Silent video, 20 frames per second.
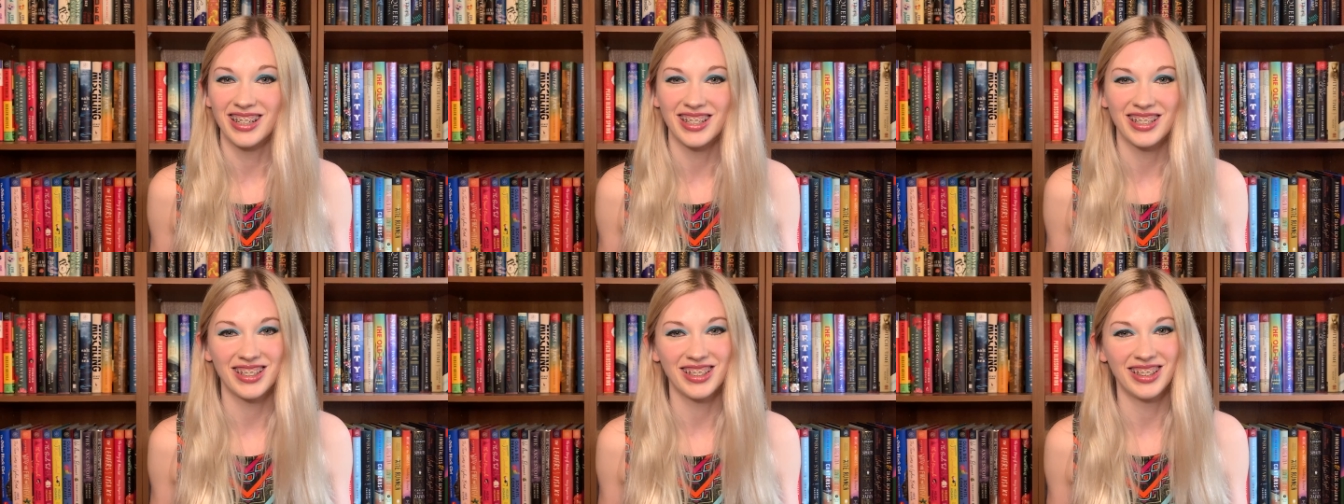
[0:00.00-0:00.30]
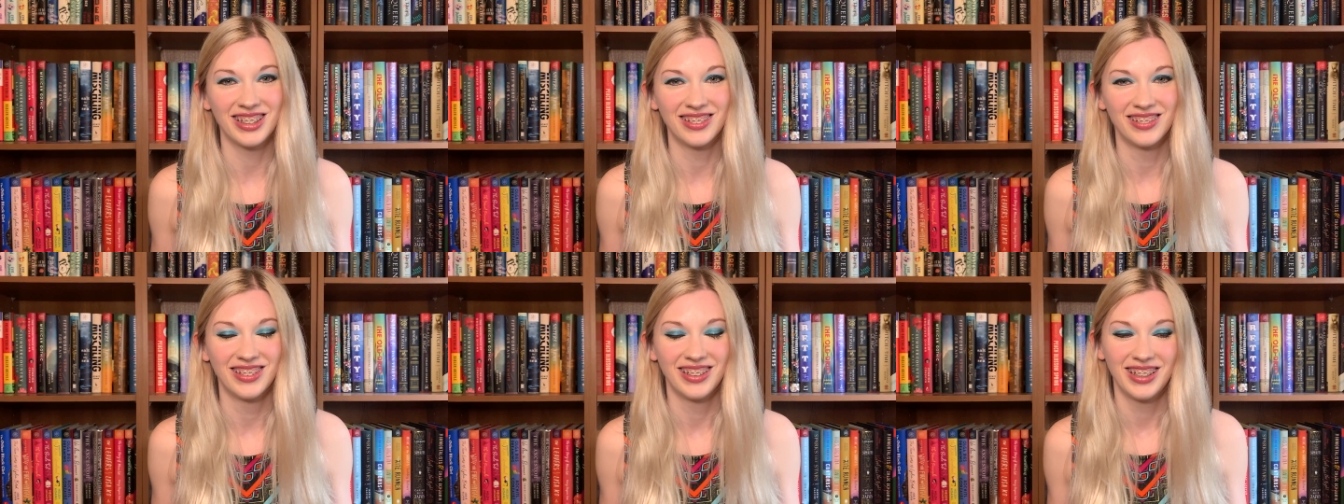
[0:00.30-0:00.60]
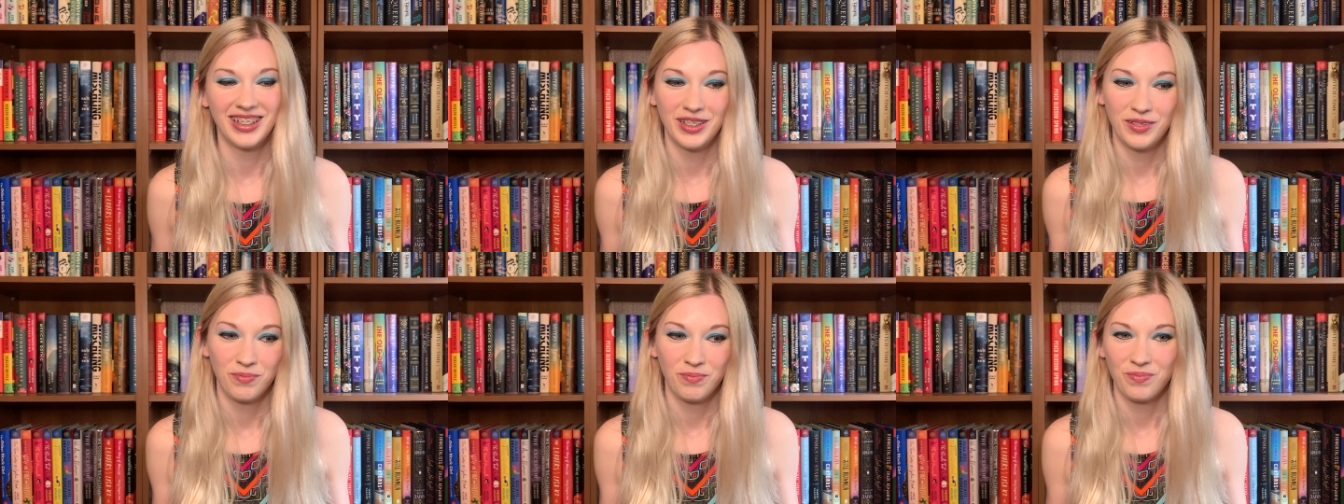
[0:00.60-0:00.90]
so
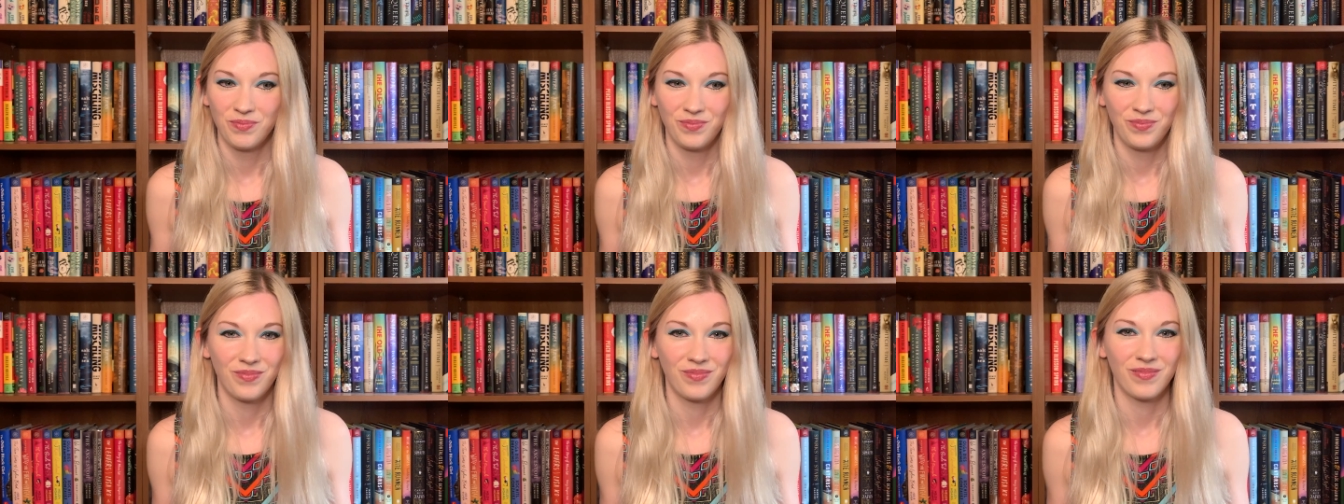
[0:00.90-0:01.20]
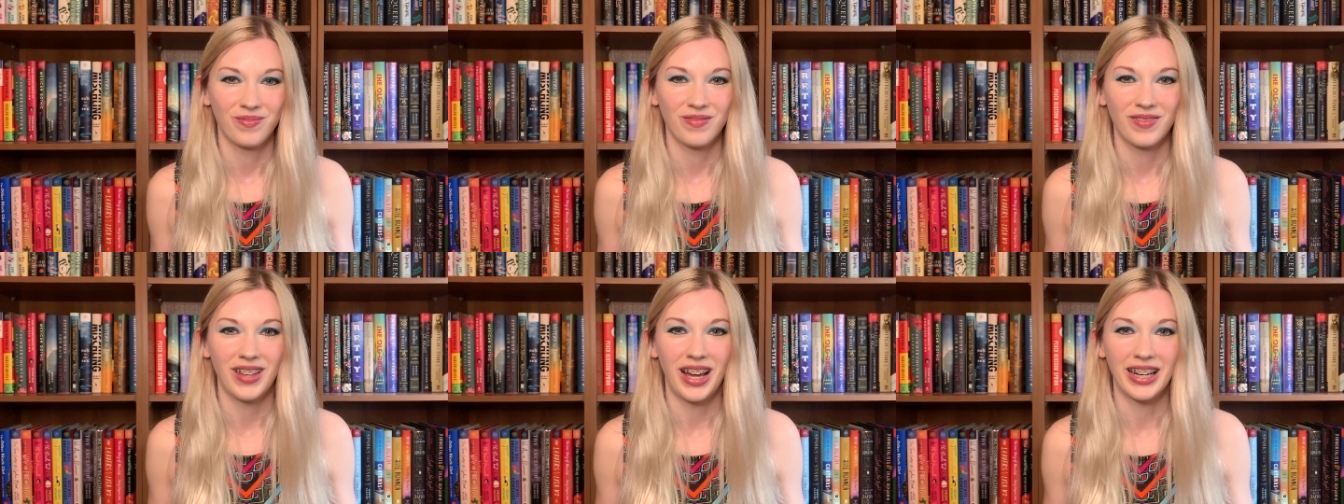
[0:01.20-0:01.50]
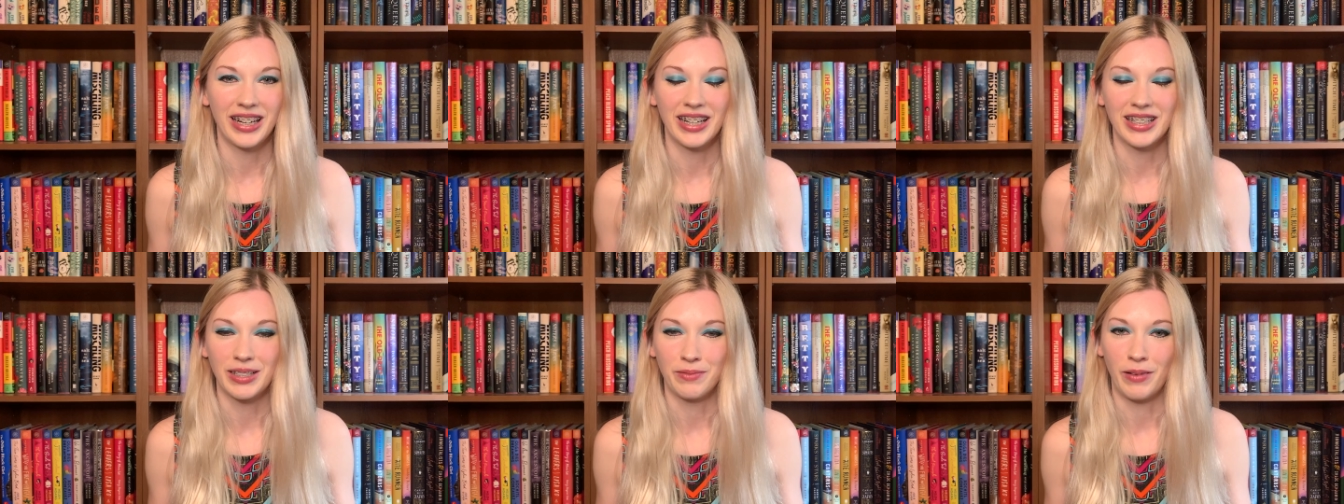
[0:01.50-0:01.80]
I
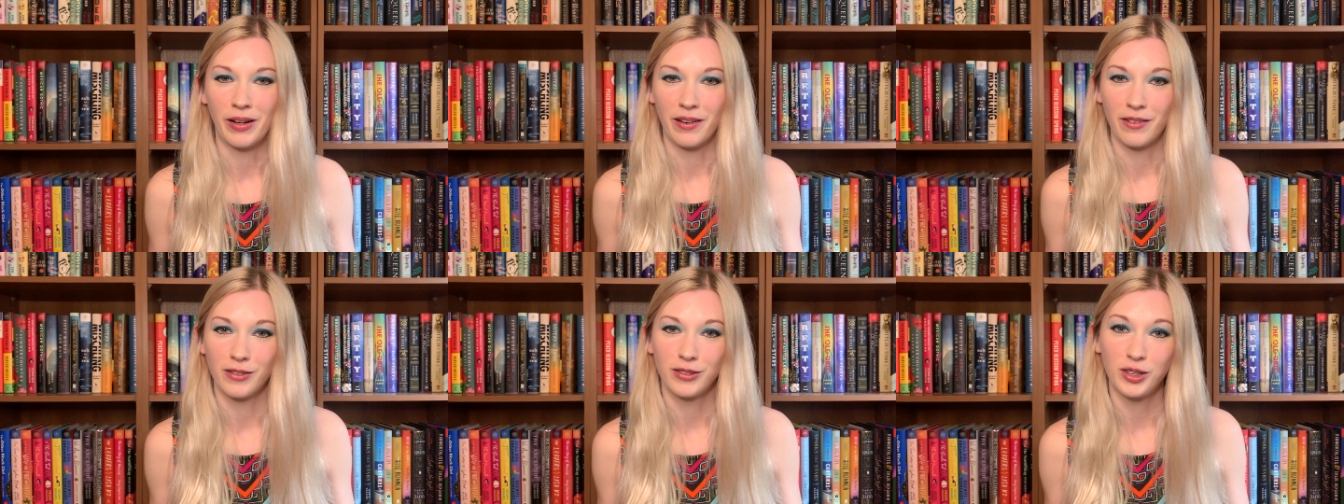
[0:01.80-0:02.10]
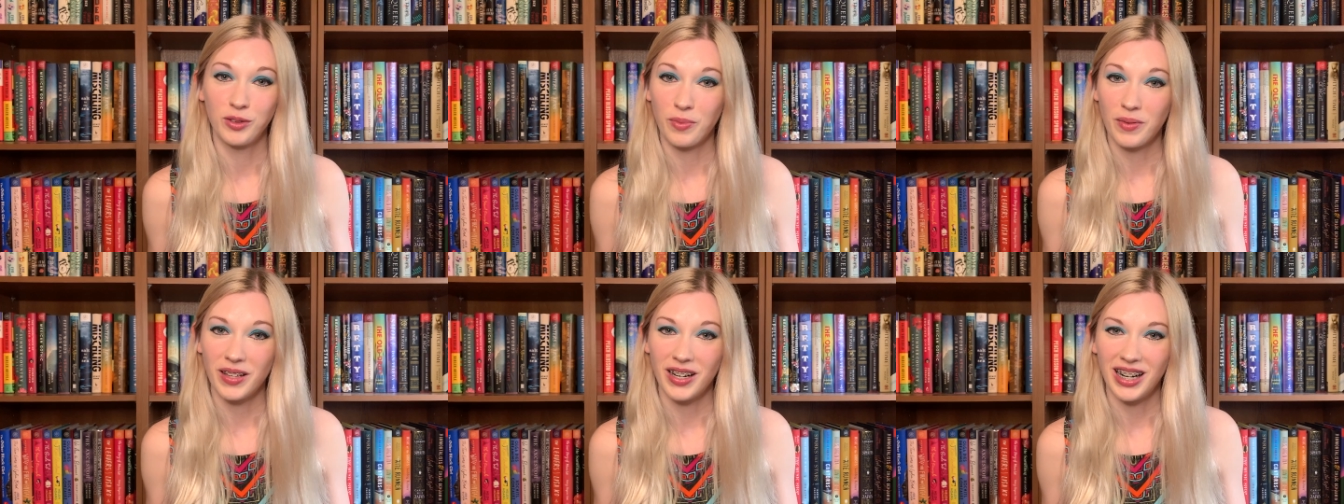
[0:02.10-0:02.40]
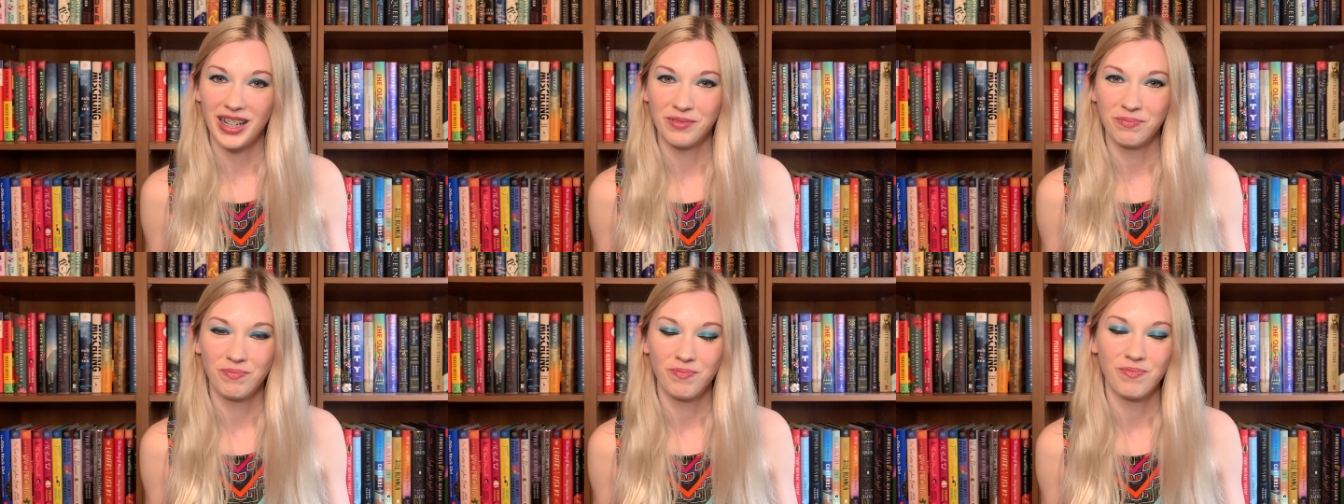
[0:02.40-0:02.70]
guess I'm out of the loop
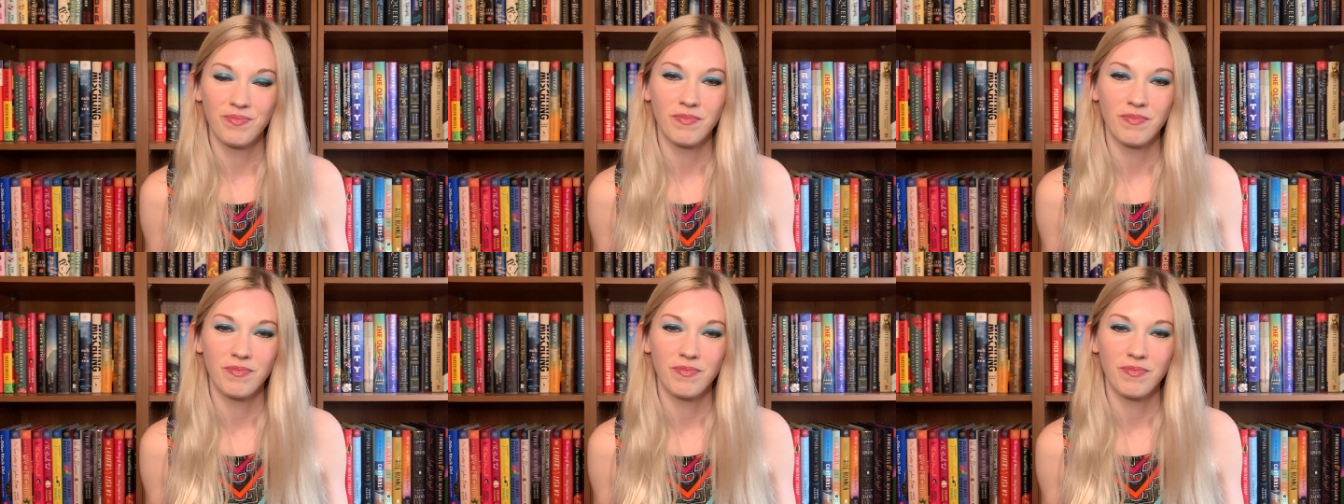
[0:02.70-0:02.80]
there.